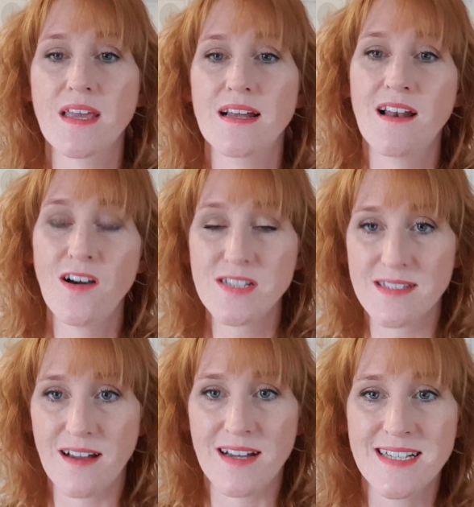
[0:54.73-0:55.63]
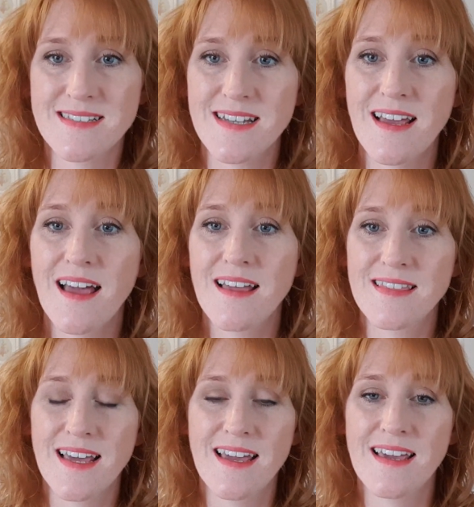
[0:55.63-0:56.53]
last night,
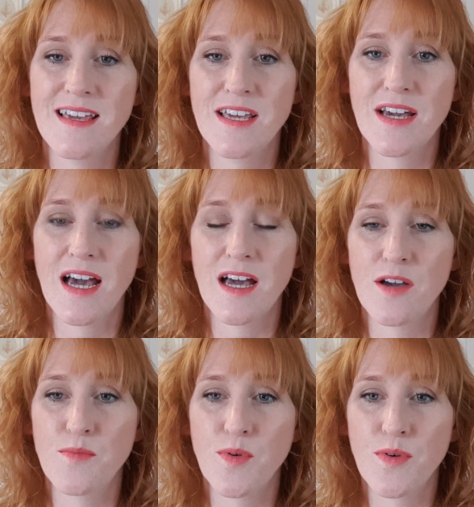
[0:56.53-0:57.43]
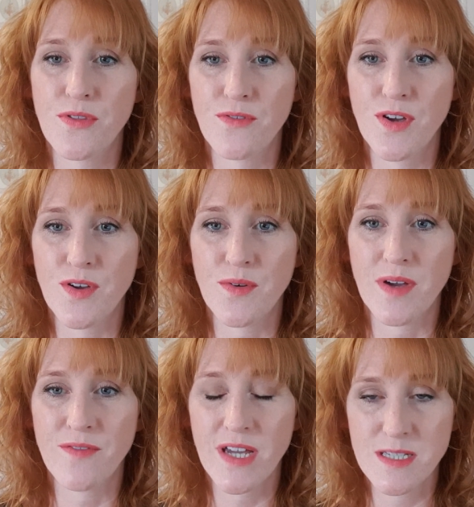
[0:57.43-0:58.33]
they brought through a
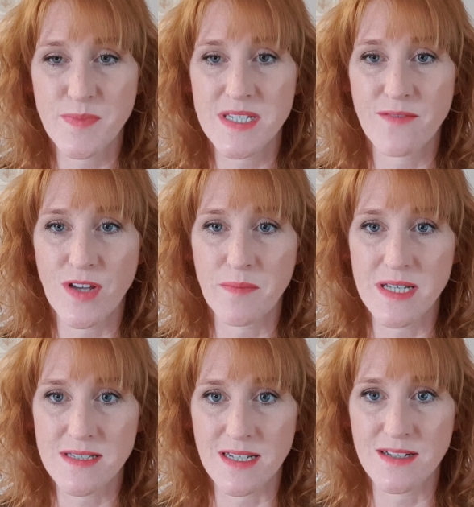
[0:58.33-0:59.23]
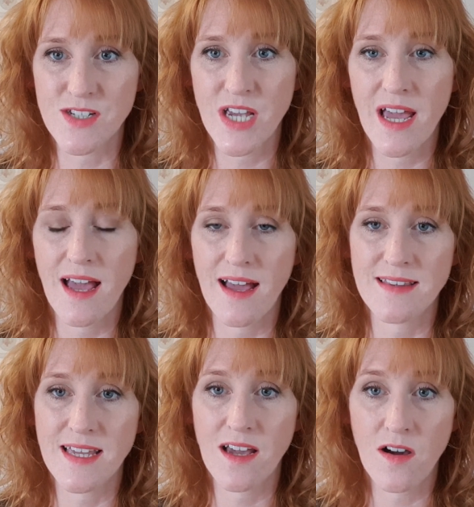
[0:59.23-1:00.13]
very specific message and
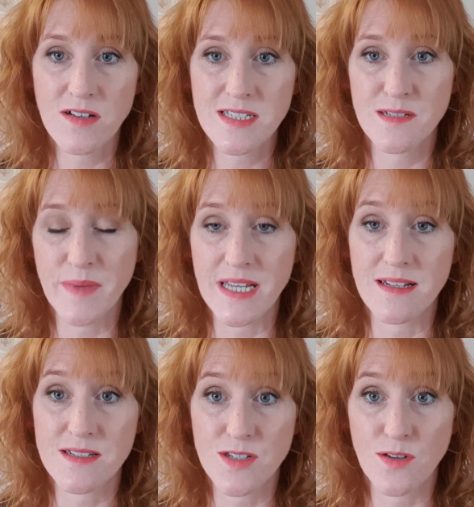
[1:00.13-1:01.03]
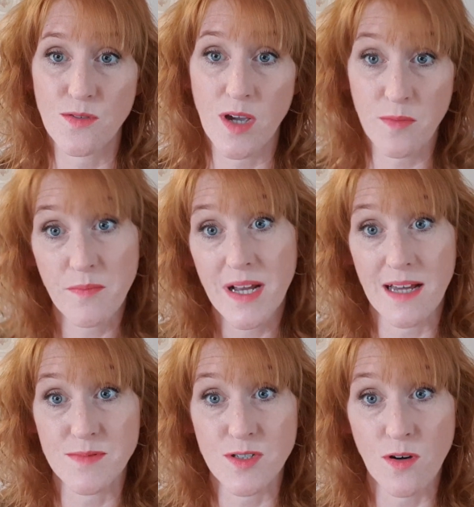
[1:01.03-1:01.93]
they asked me to open my
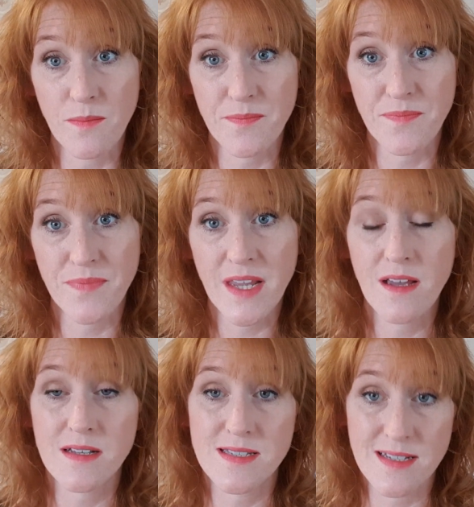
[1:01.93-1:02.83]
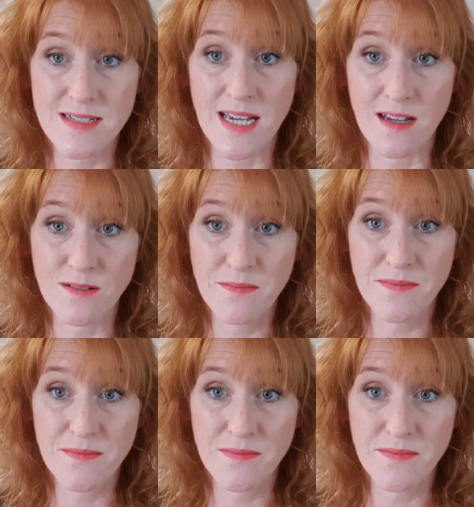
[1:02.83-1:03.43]
laptop, sit down,